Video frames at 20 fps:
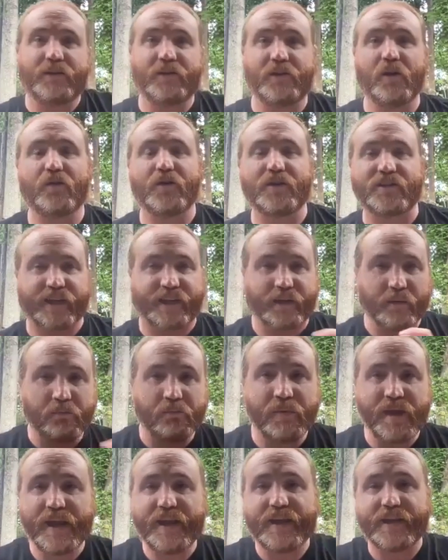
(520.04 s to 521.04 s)
this like
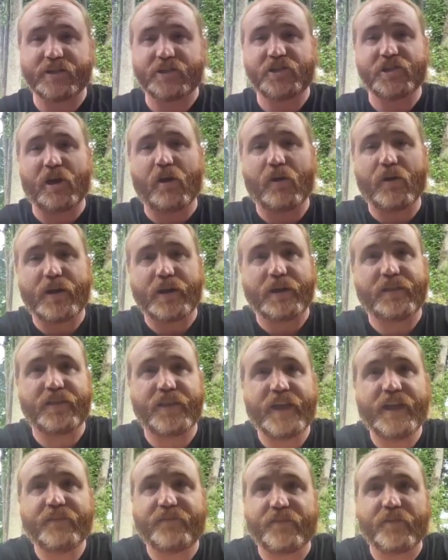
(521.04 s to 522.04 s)
immediate jarring
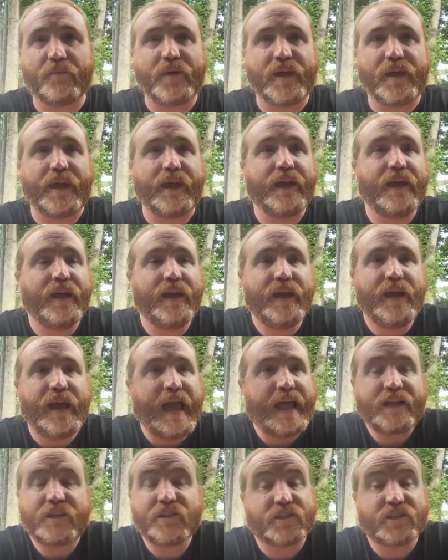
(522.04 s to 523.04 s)
thing for me.
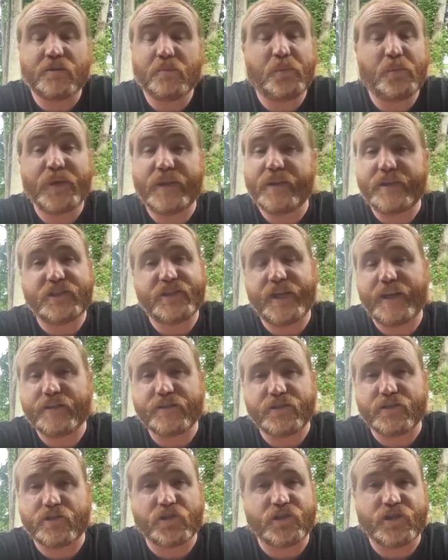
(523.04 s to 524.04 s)
And it just completely
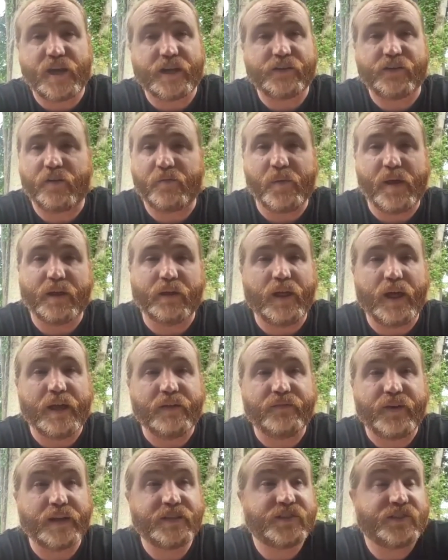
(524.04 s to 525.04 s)
changed the trajectory of my life.
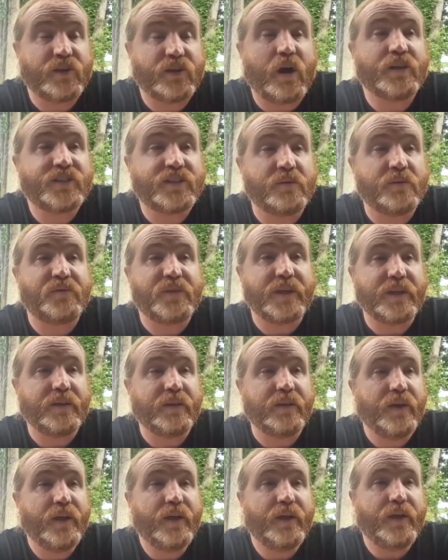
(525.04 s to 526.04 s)
I saw something,
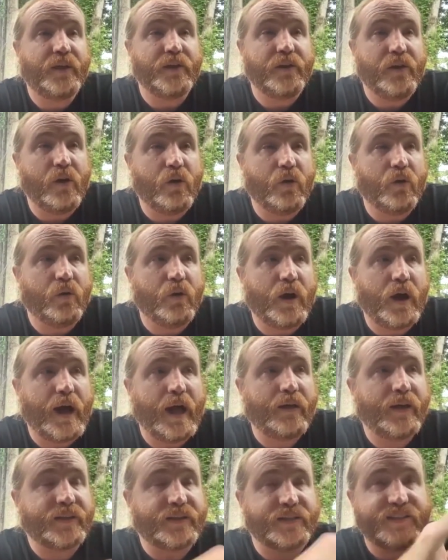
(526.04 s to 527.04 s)
I
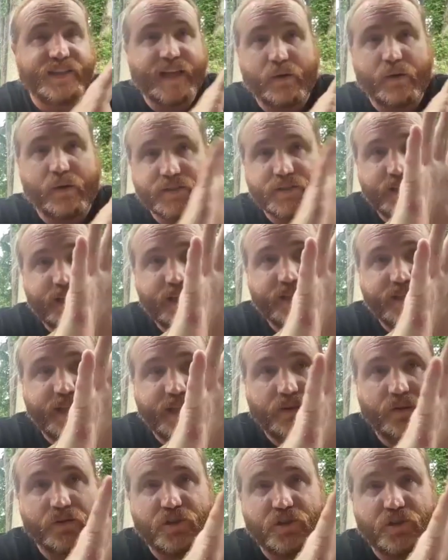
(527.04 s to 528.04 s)
like to say it's
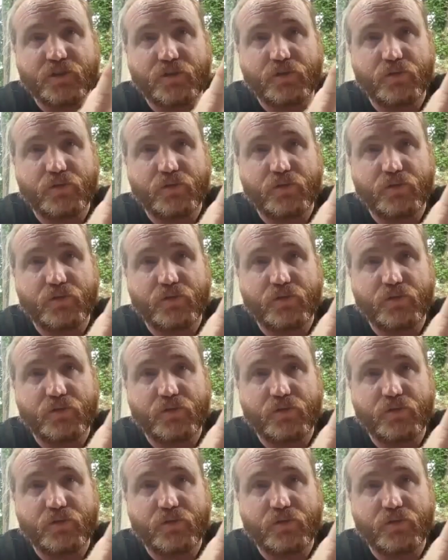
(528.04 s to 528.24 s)
like those